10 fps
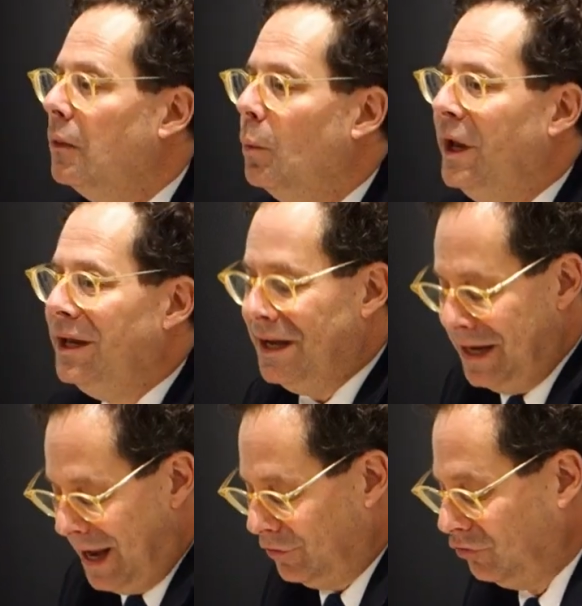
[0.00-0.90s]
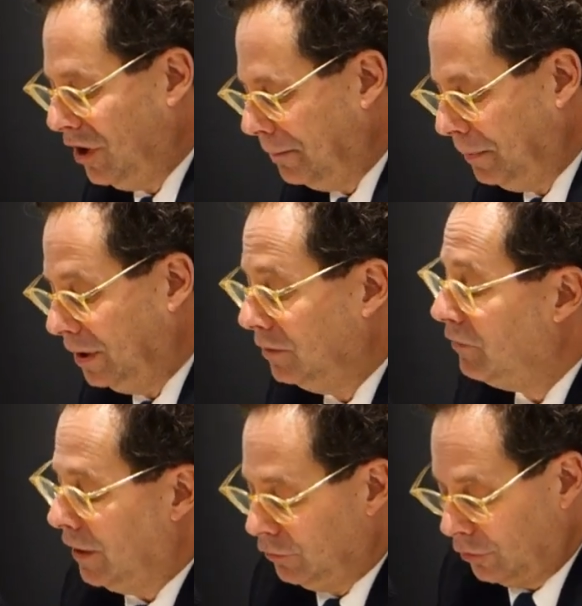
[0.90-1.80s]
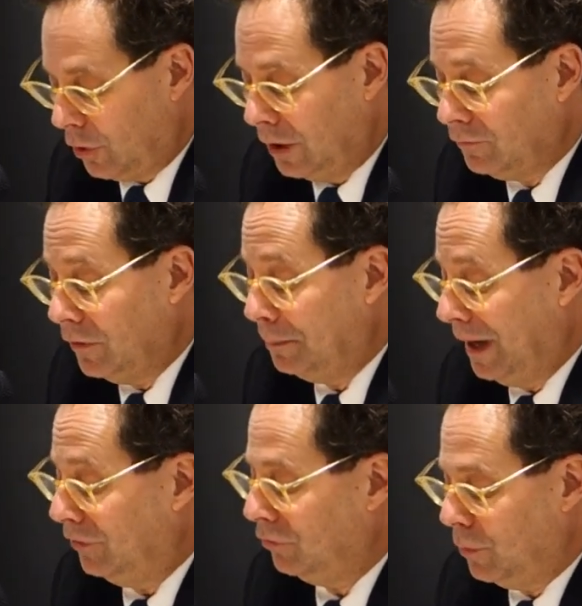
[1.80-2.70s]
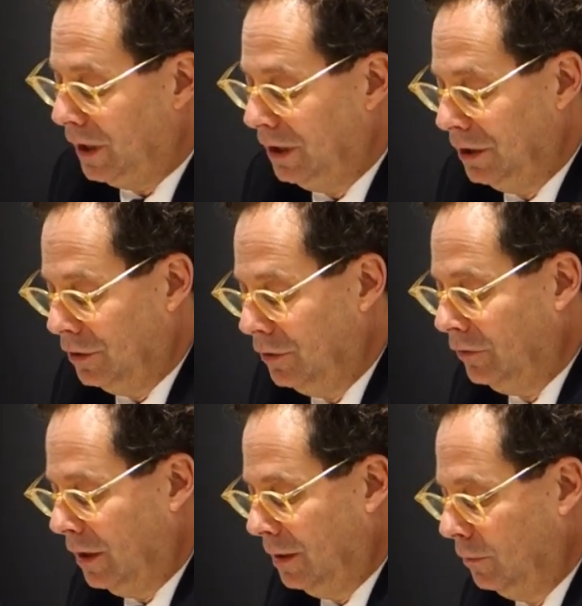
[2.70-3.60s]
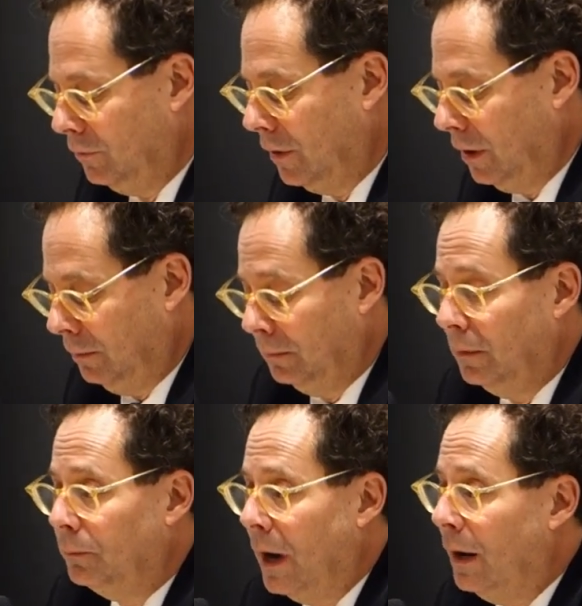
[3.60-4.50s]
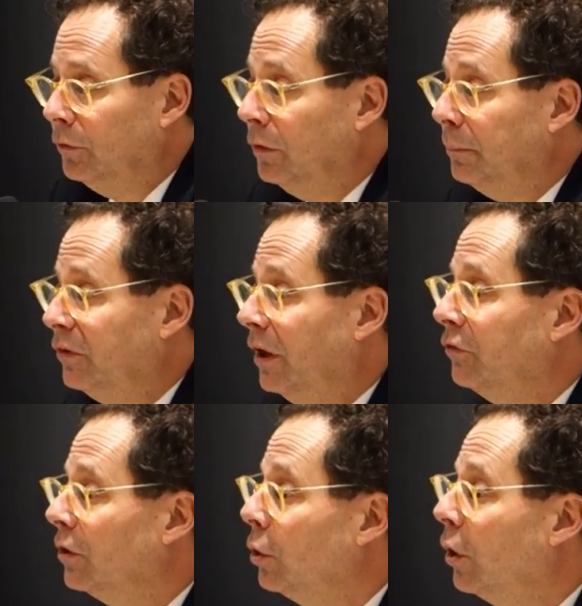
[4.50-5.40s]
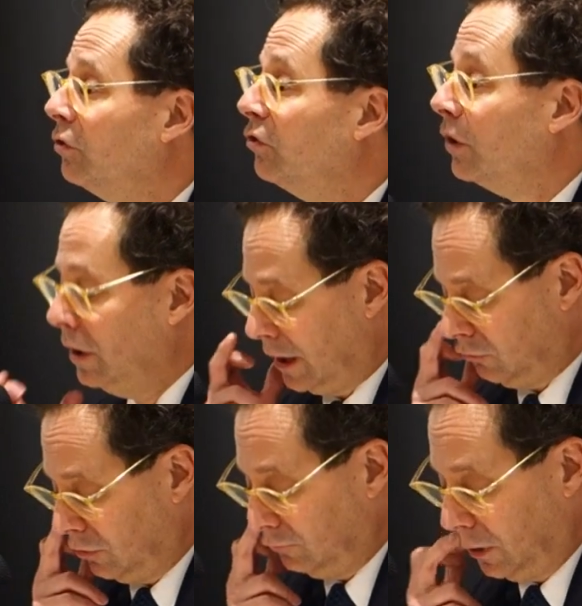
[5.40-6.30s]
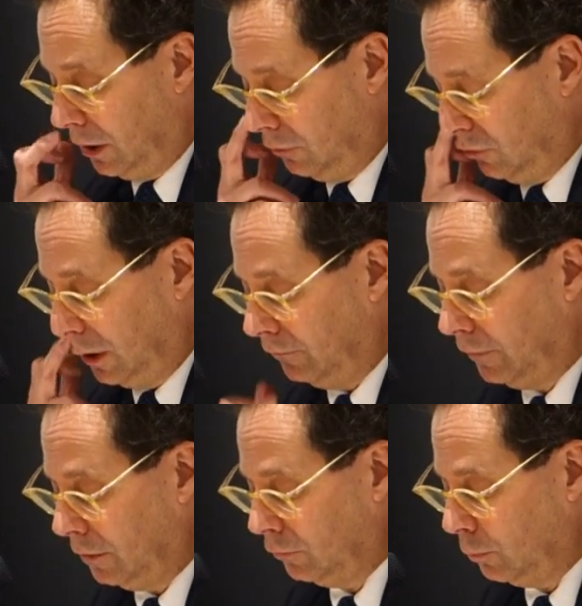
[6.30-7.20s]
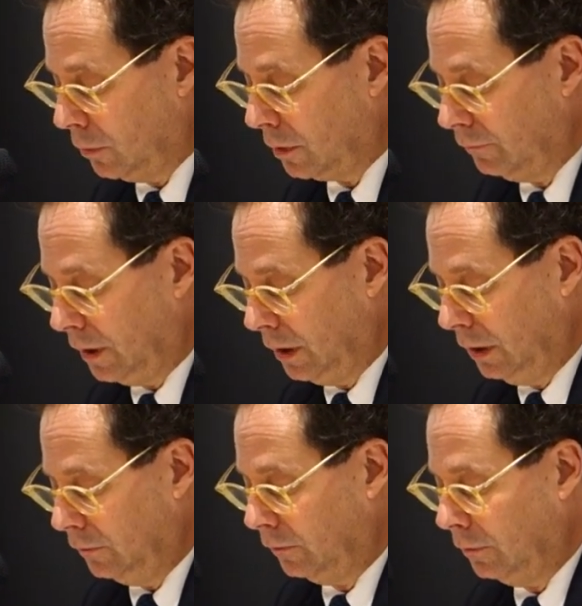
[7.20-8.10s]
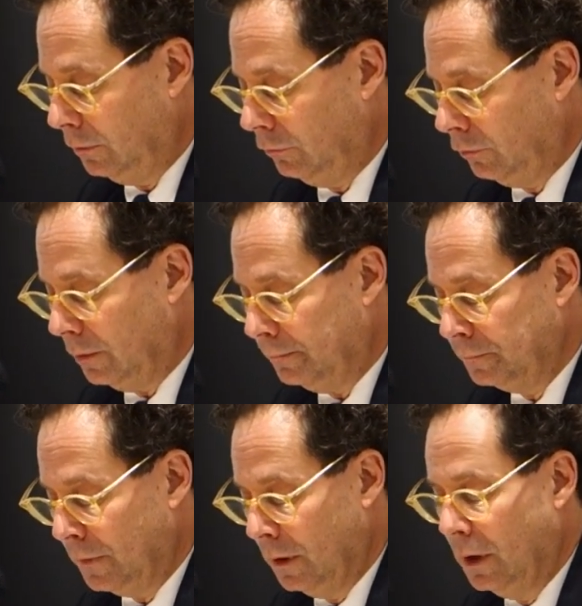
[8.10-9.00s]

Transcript: The Whitney has championed DeFeo's art for the past 20 years, and we're very proud to possess the largest collection of Jay DeFeo's work of any institution.